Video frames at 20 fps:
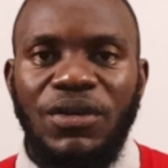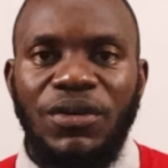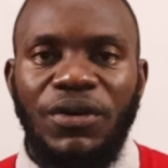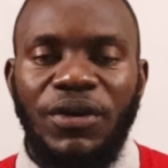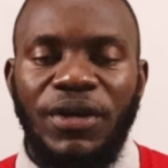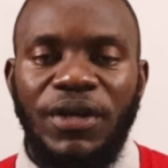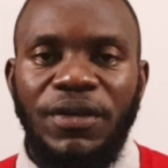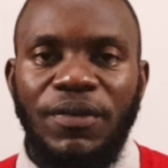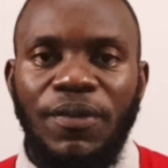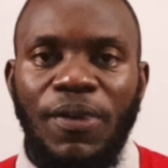
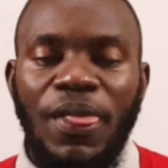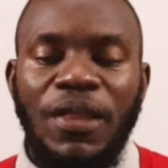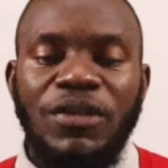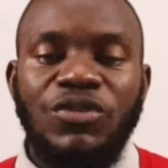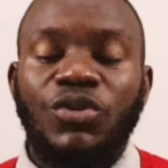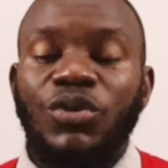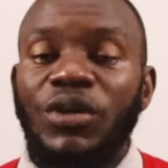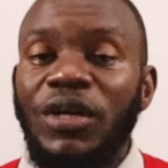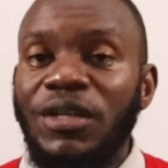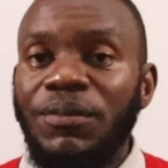Okay,
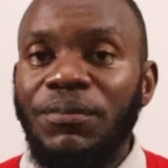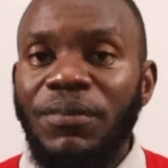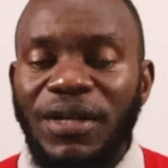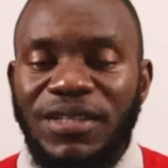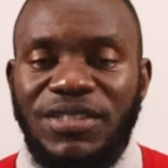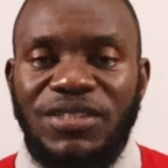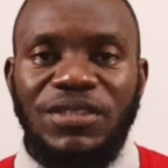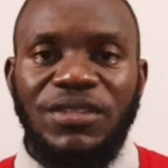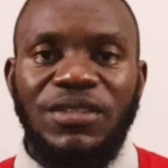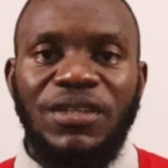so you can
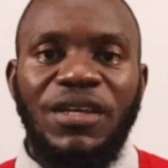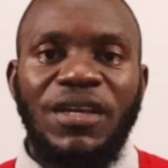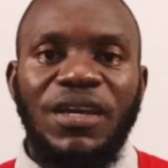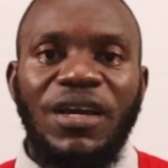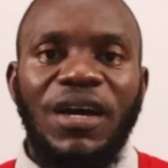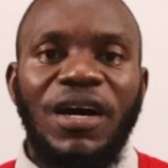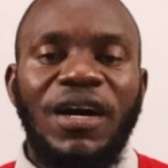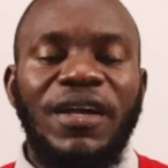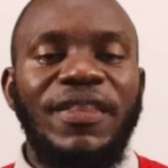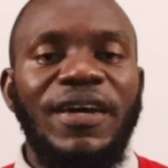imagine
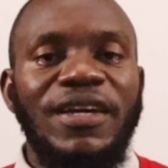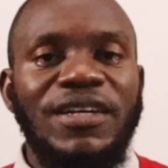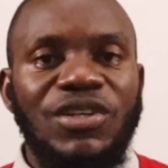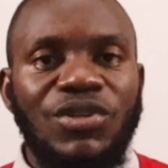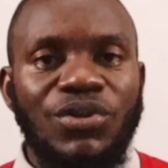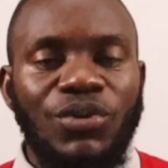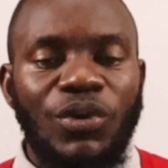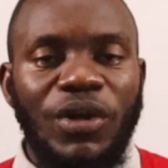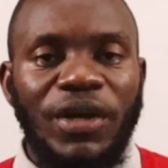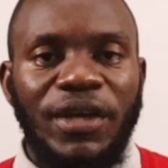uh,
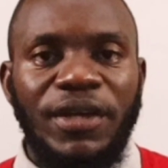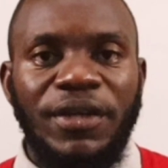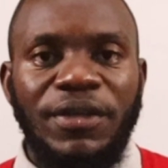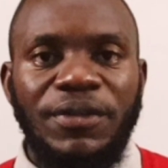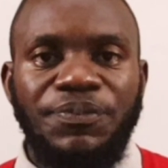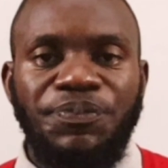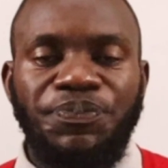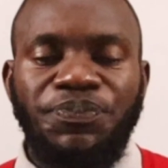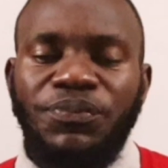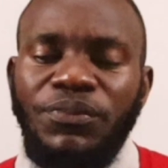that role again.